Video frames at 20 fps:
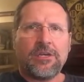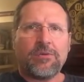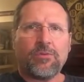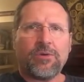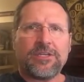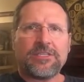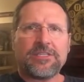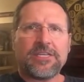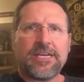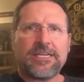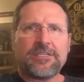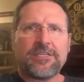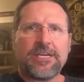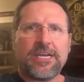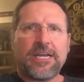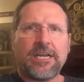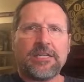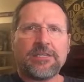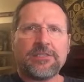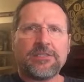What is that
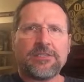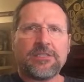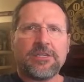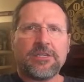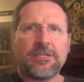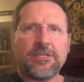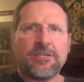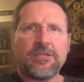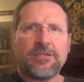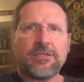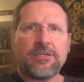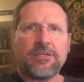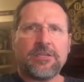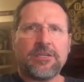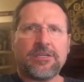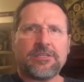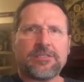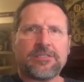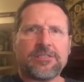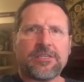challenge?
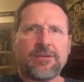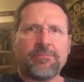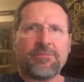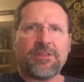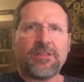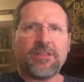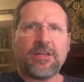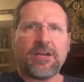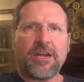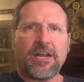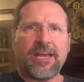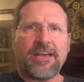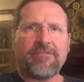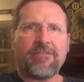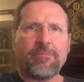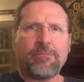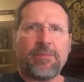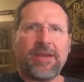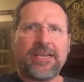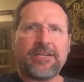It's something that'll have
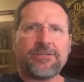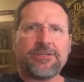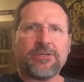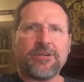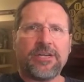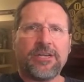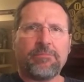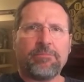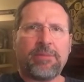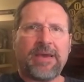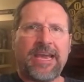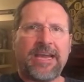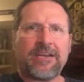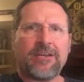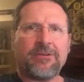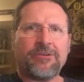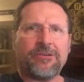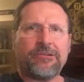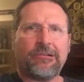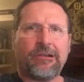a major impact
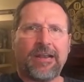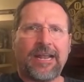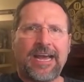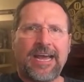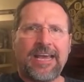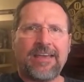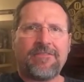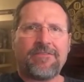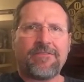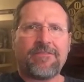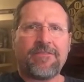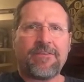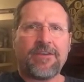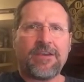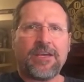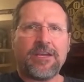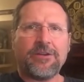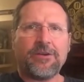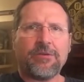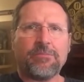on your life
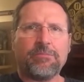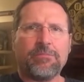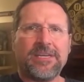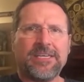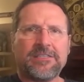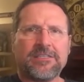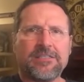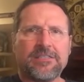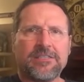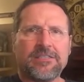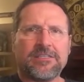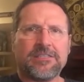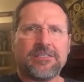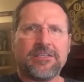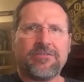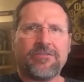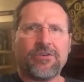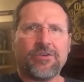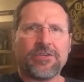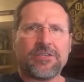and your business
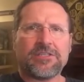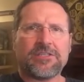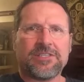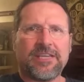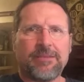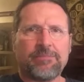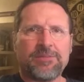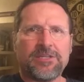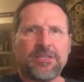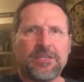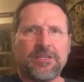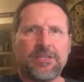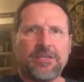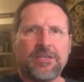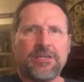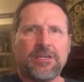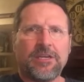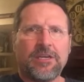if you accept it.